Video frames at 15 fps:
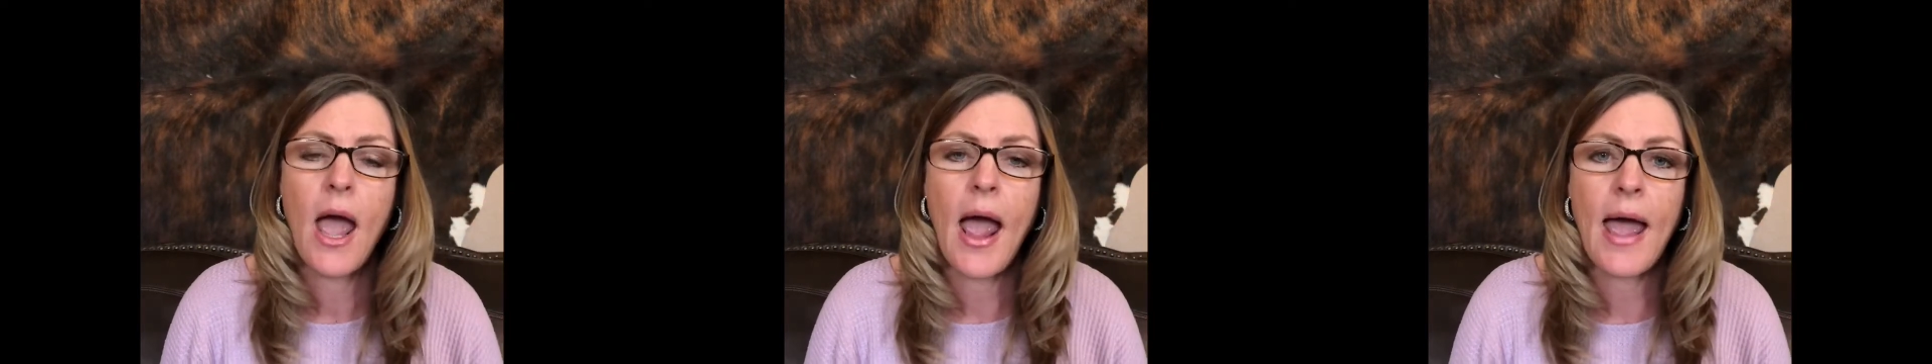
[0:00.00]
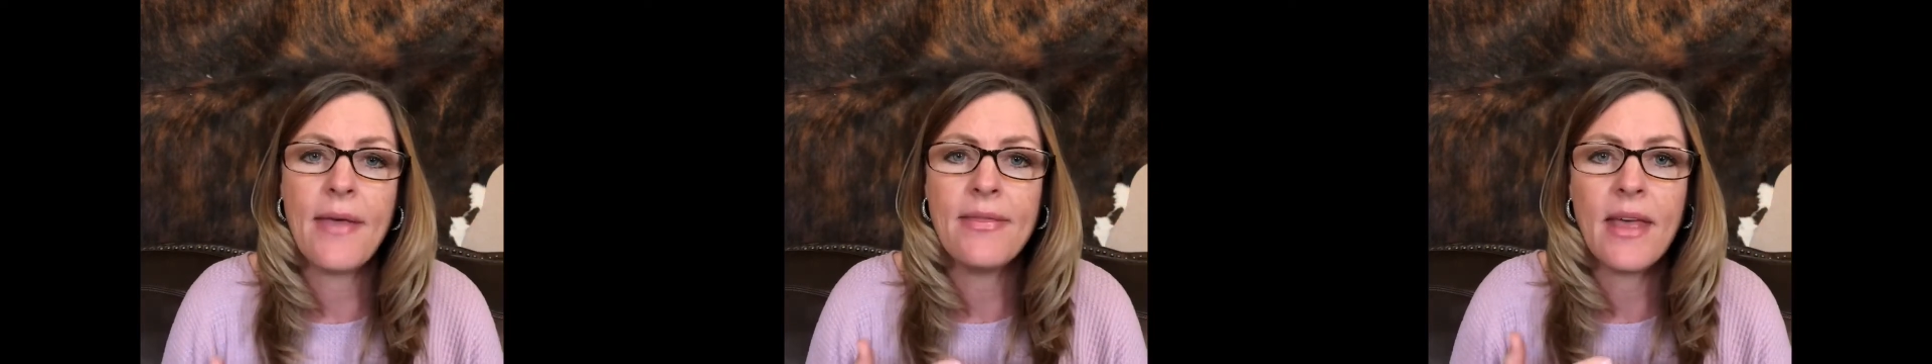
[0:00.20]

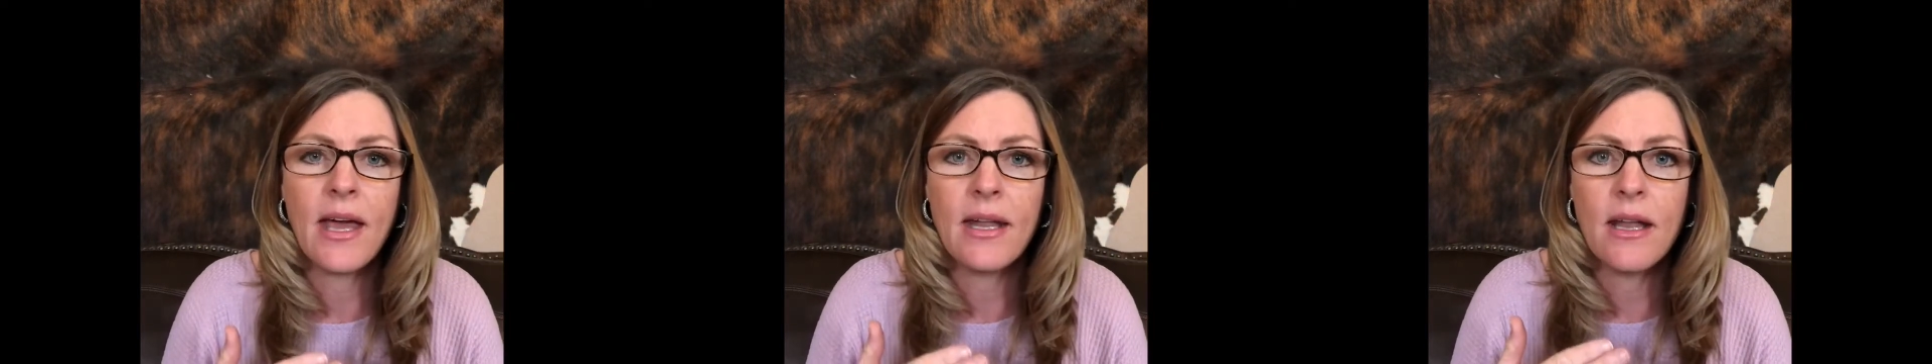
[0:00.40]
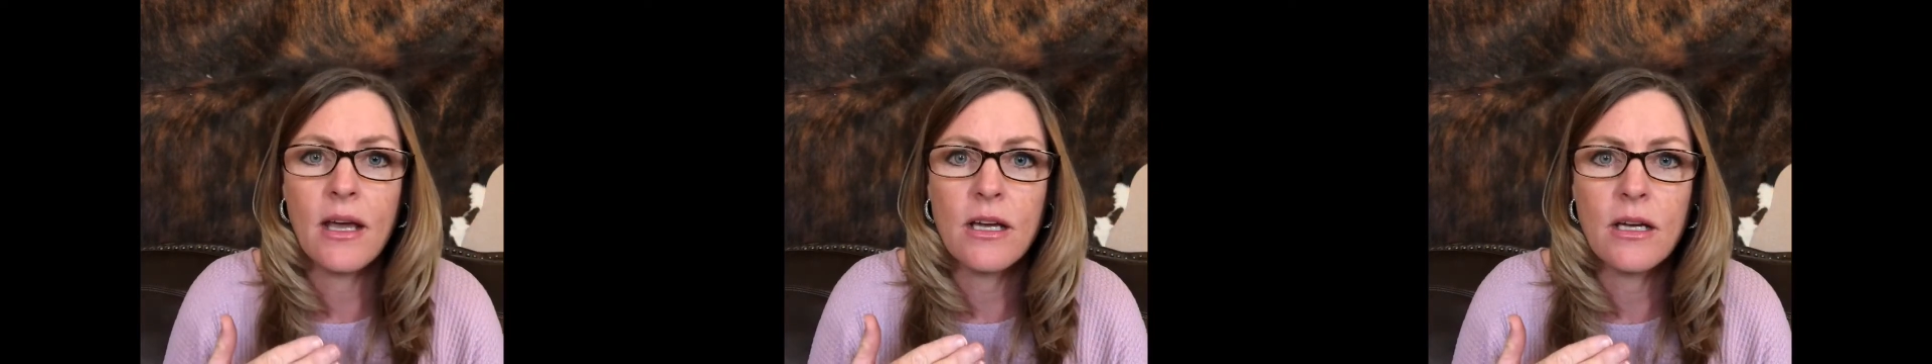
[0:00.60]
And
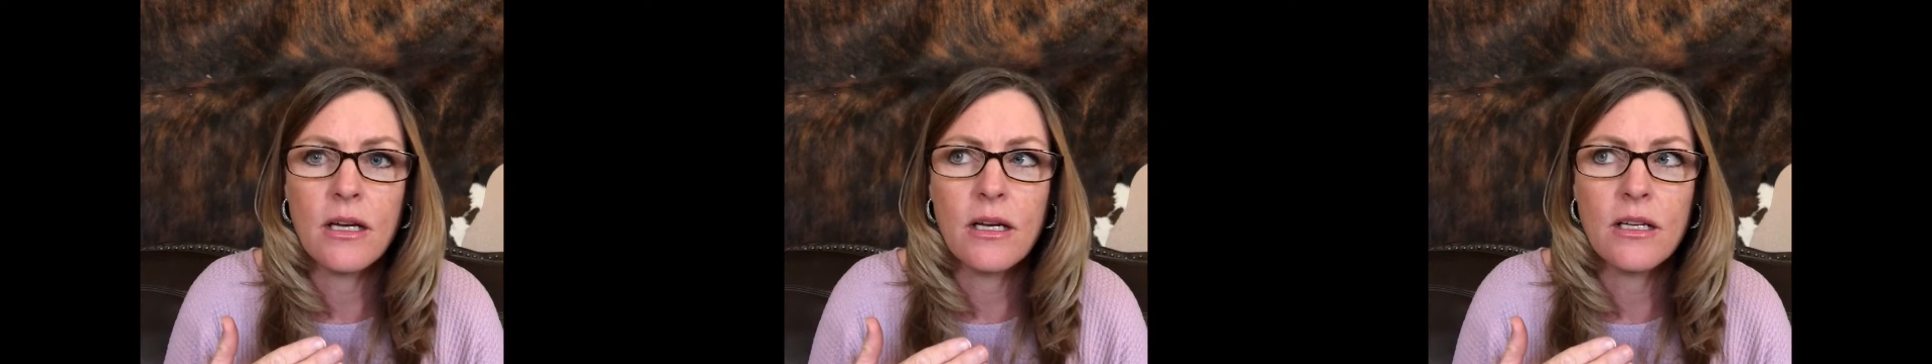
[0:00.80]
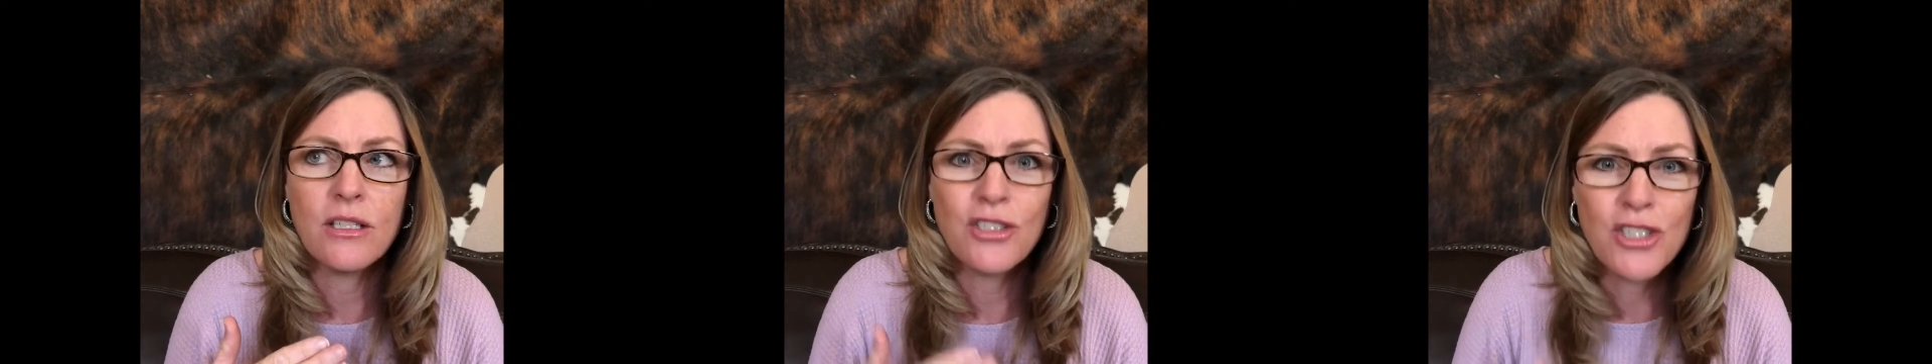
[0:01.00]
then
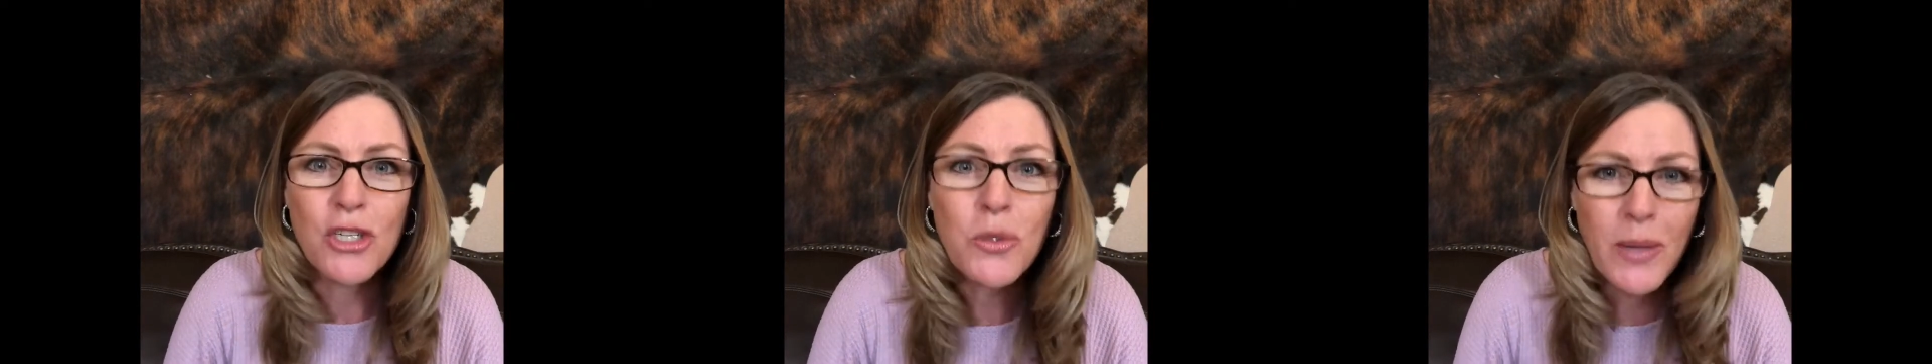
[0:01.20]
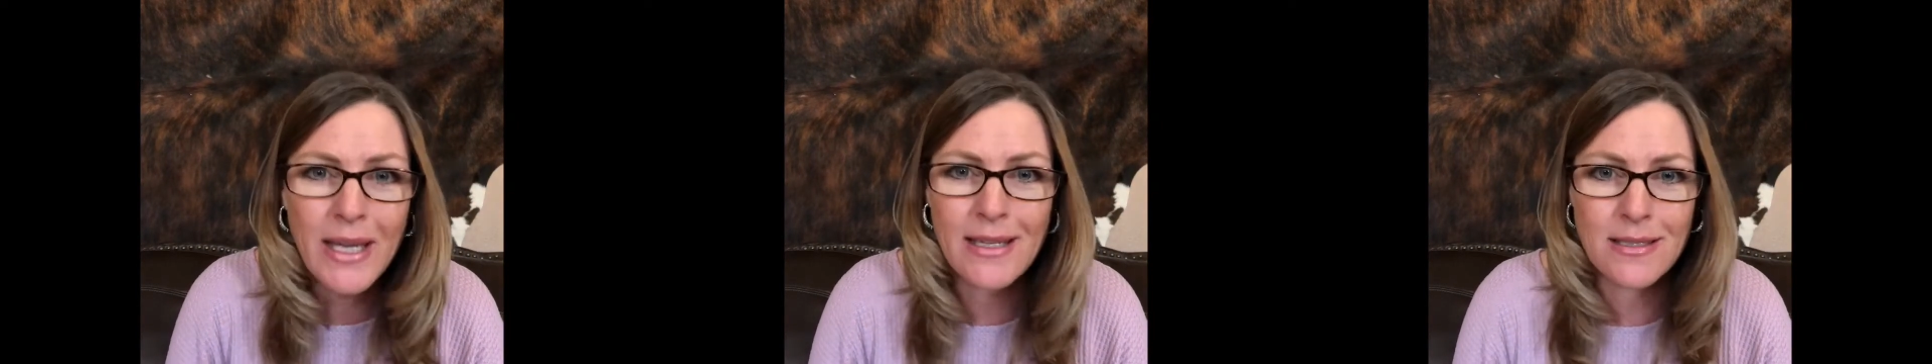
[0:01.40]

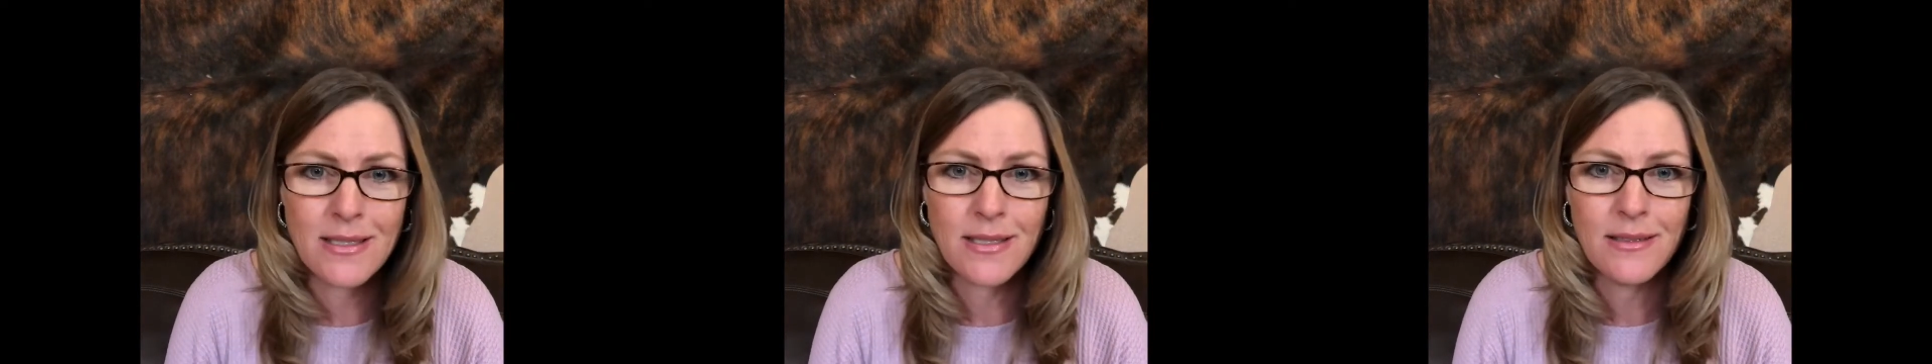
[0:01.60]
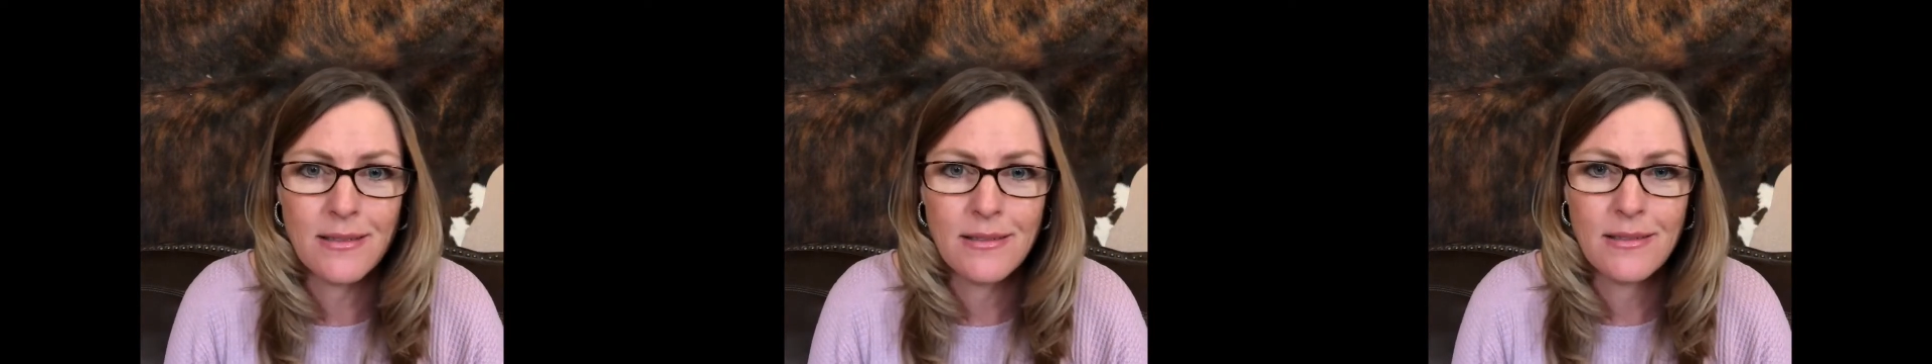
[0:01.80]
do it.